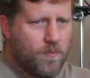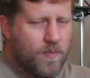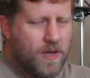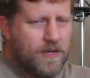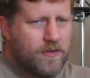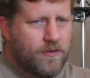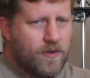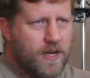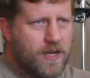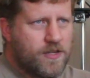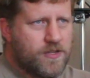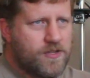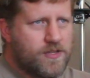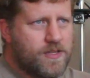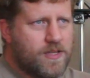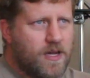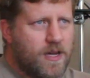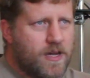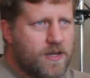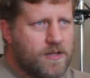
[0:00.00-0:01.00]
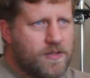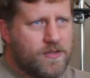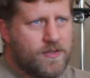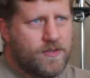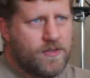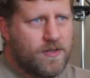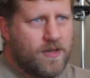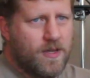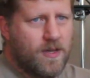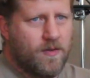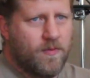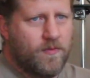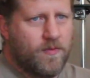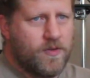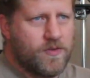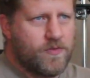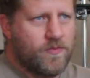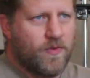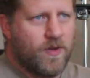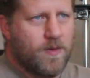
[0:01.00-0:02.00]
mid-range size
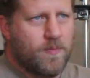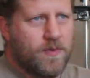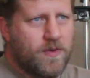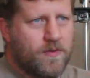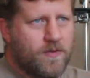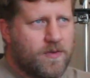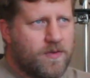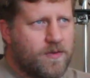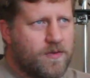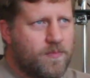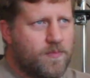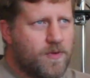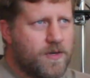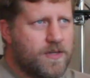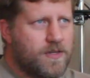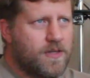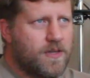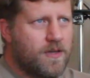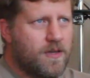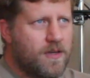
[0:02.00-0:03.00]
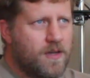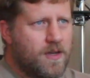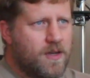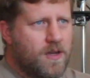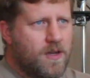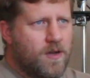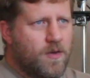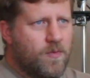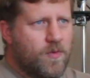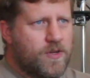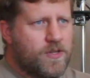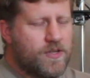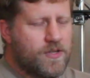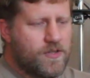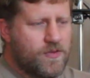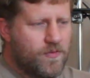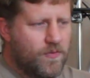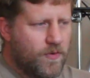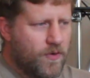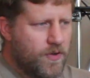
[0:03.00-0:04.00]
fused filament printer, which
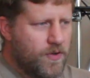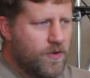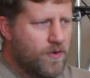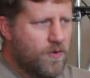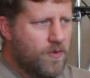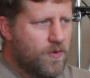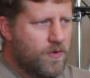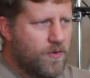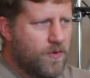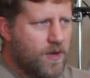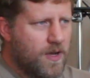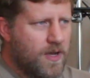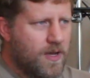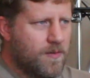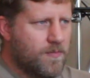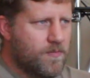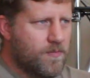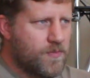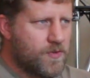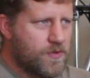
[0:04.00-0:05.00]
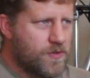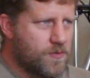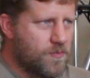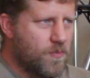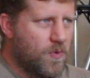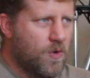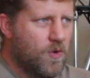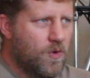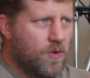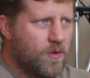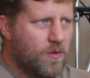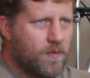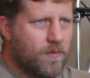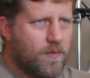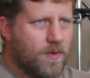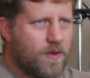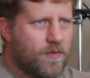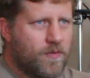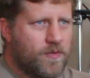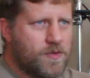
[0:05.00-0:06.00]
is for your
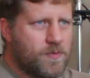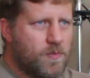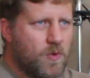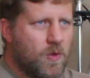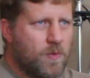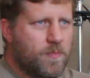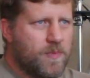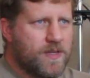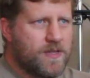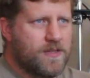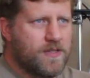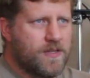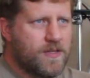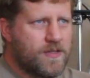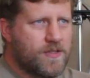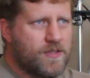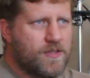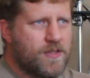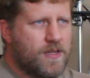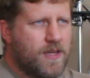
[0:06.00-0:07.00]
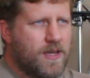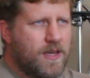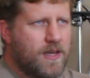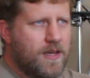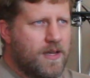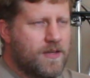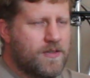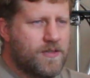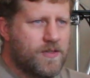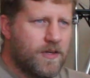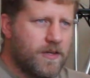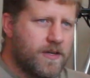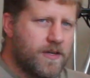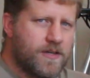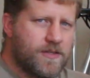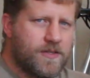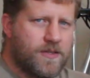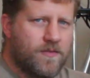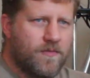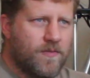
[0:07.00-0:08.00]
small business,
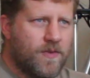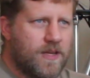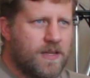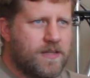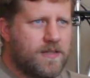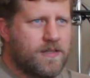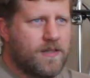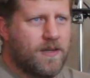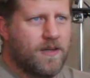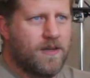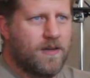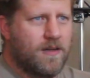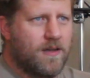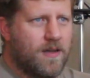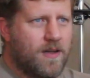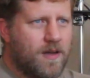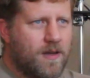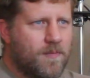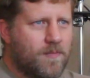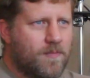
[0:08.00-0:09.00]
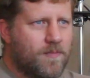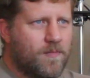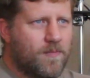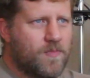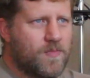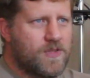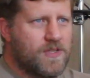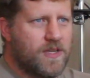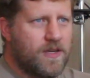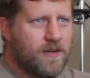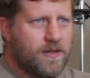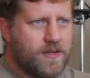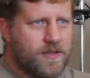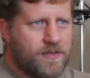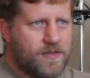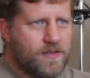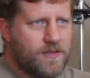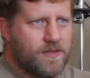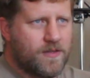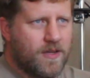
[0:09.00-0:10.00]
serious inventor,
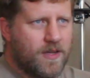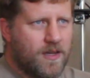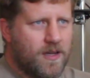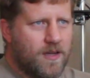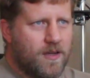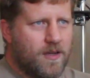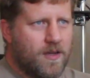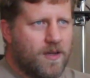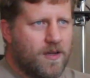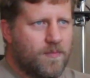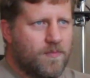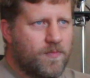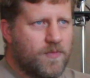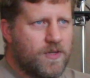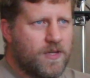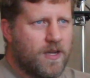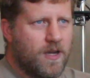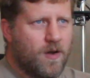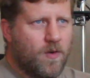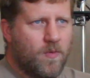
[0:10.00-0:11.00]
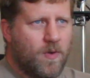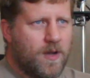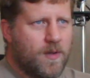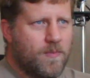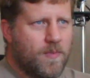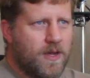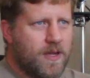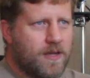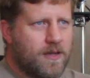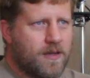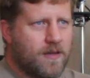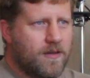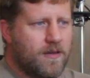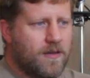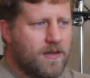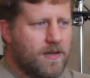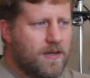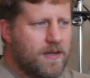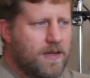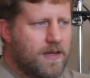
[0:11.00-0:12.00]
serious DIY maker.
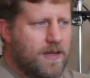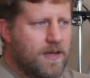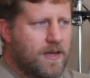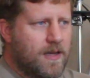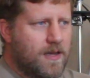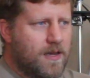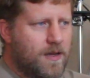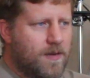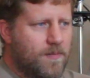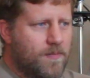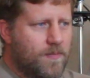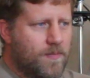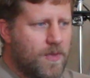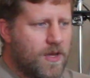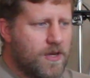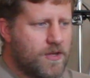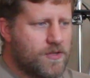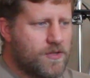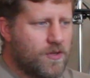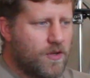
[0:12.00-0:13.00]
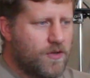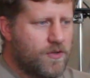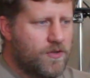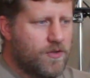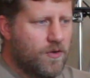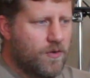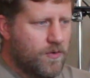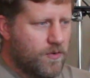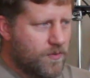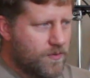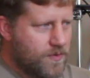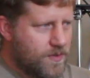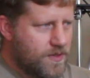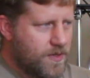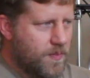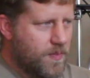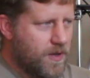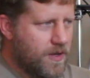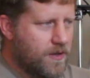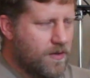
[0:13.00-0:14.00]
It is not your
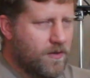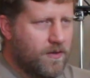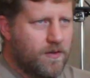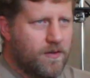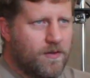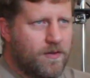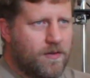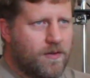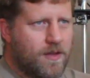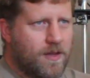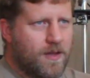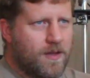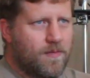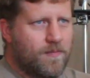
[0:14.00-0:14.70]
typical